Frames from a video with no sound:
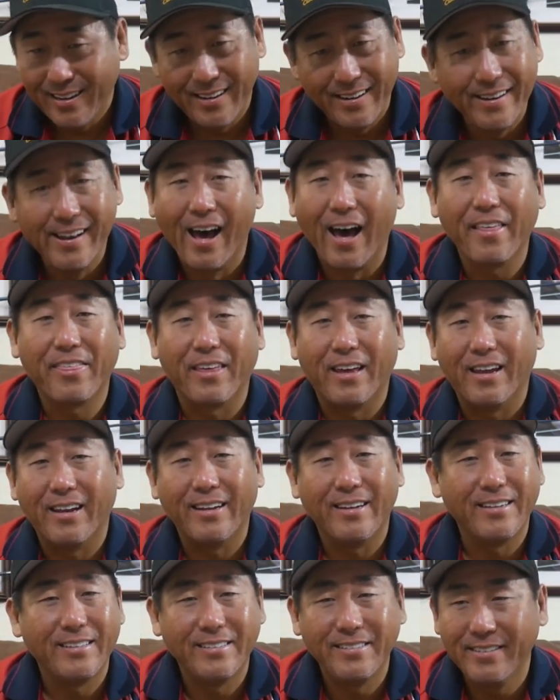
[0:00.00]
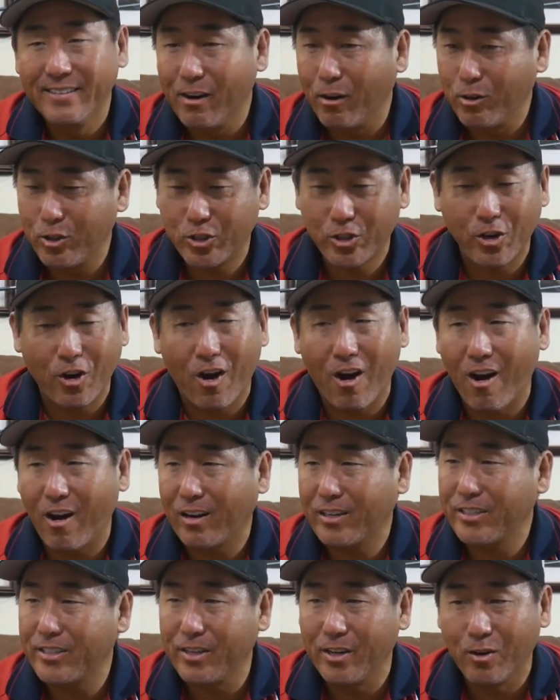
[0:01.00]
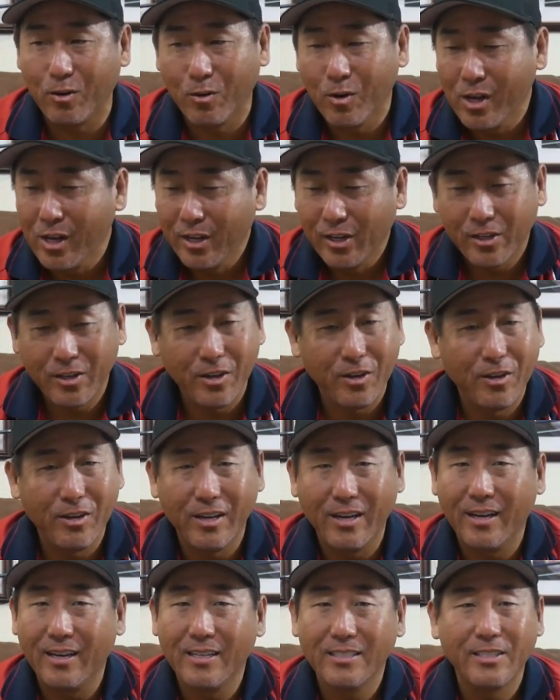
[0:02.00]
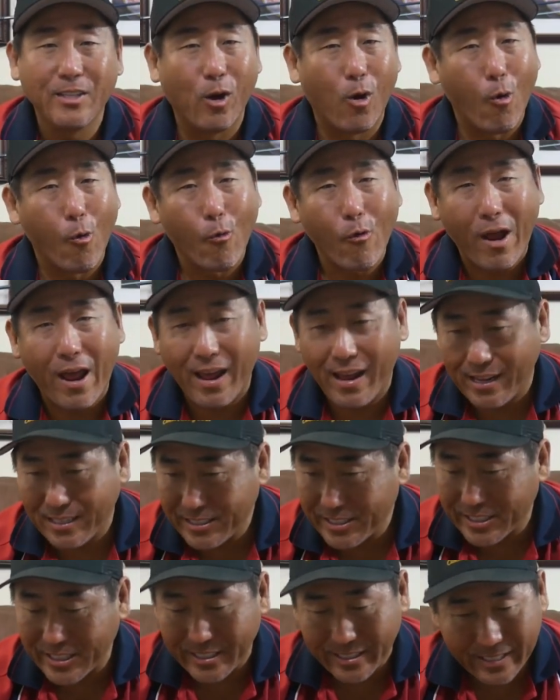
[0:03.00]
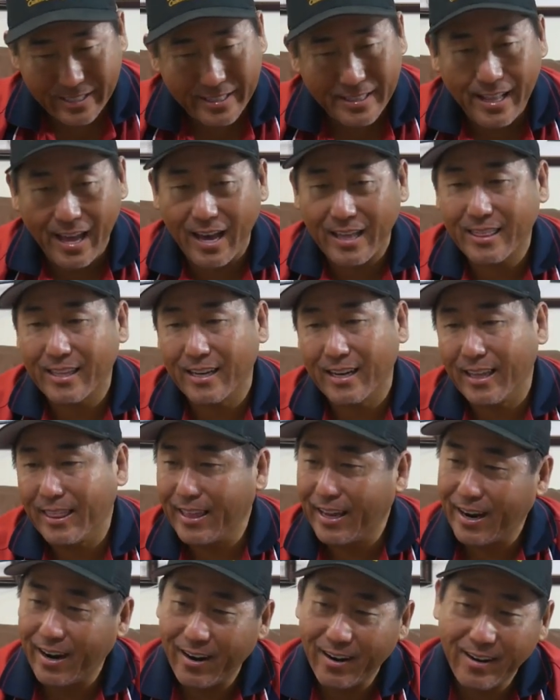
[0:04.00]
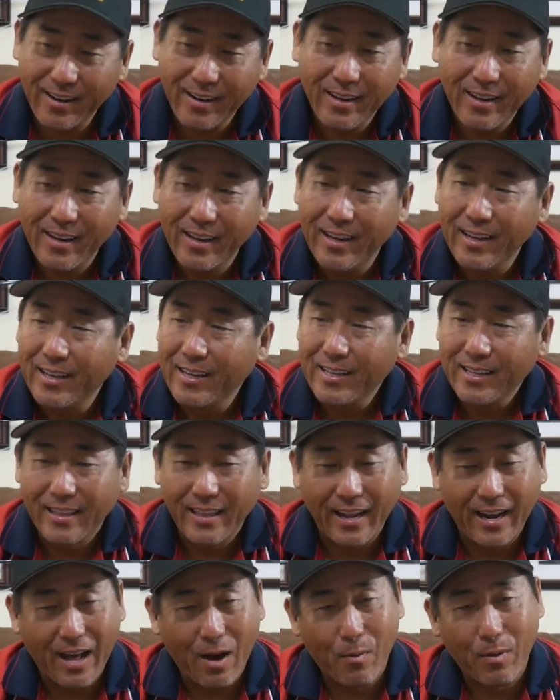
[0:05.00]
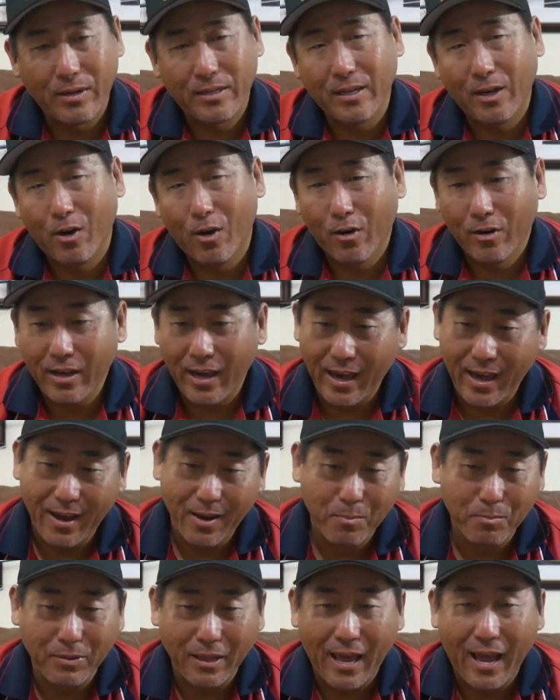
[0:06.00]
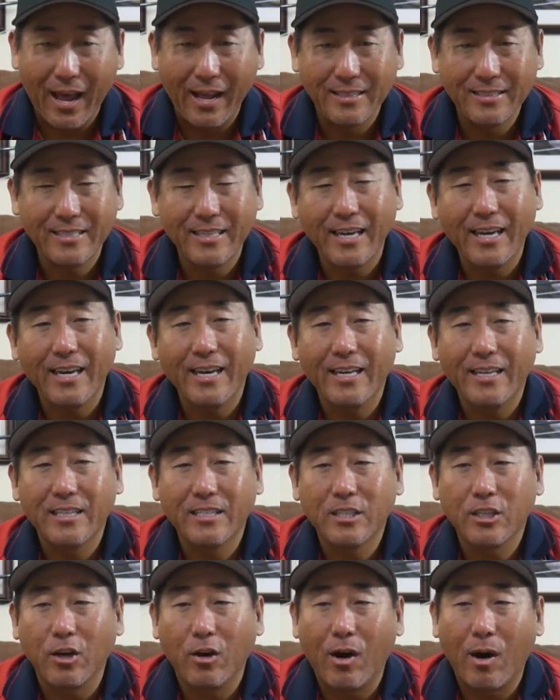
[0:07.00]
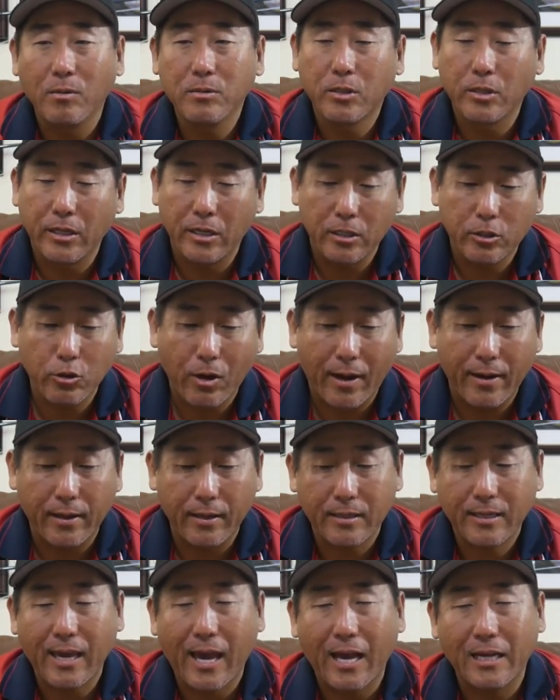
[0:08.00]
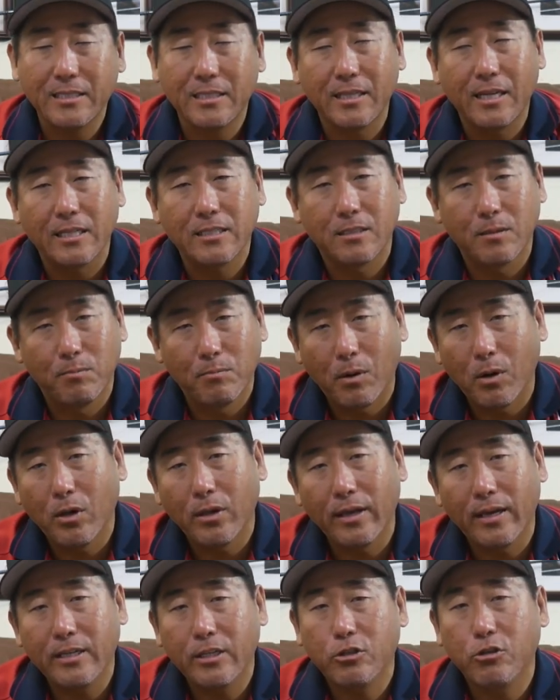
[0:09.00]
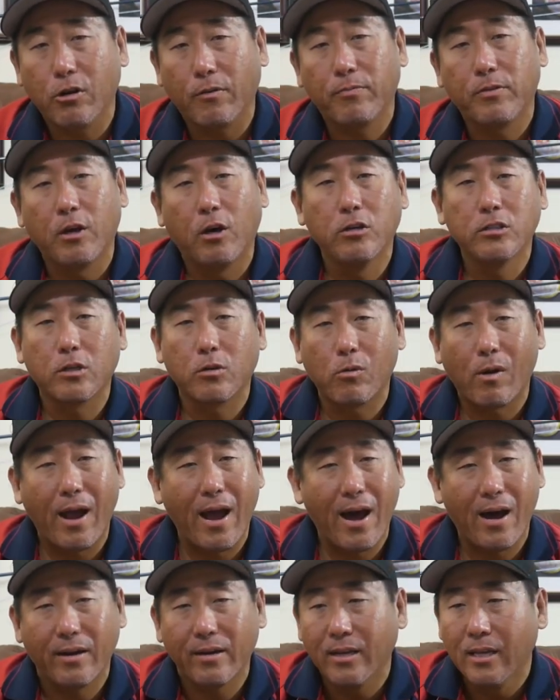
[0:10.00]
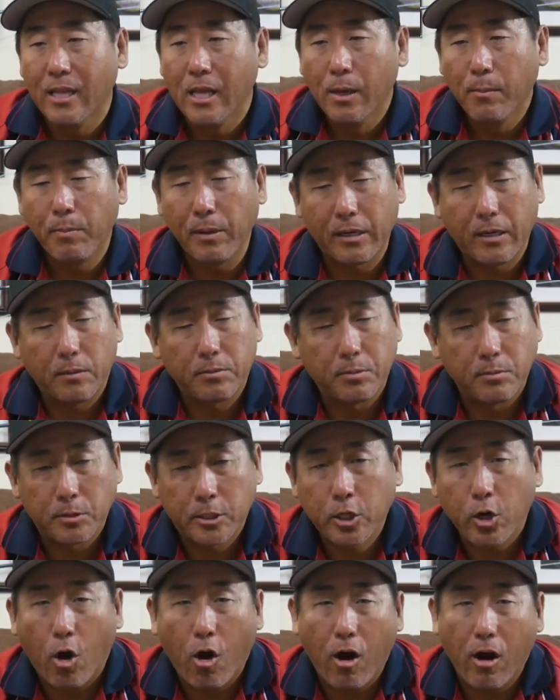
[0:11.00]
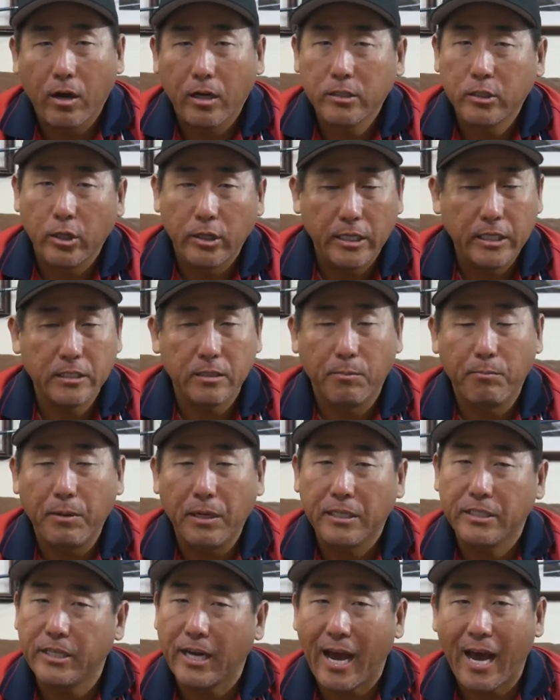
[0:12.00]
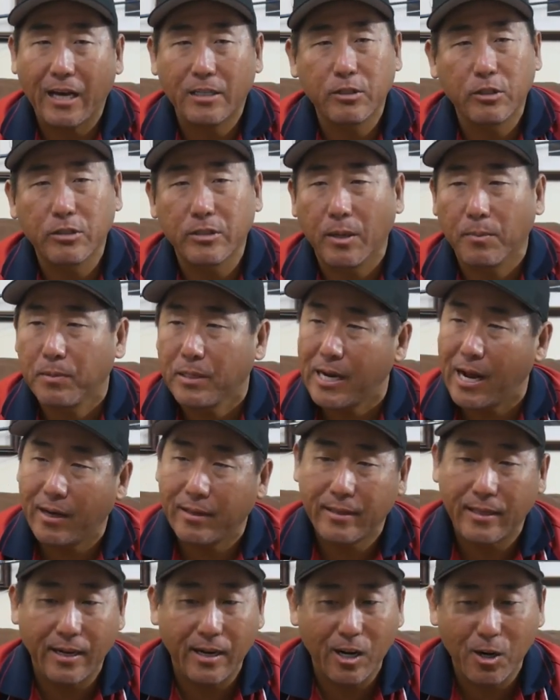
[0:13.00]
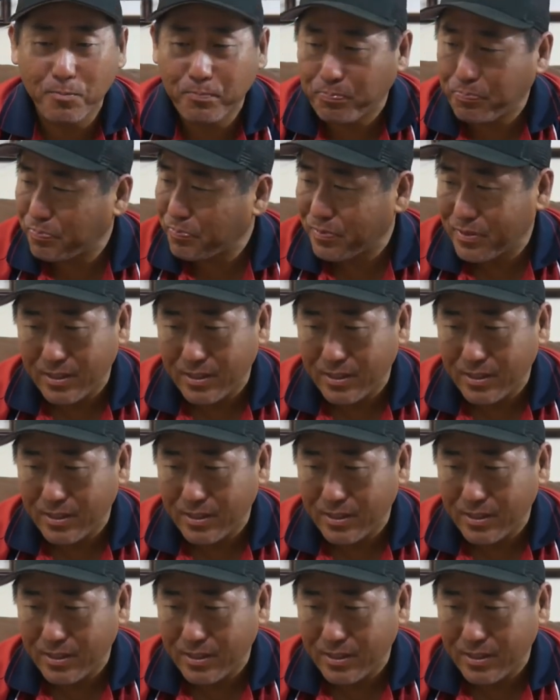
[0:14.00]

nothing. No sharks, no cudas, no rays, just nothing in there. Then I went to, okay, plan C. So I was gonna try to cast net some mullet, drift those around, pick up some sharks, at least some big jacks or something out there.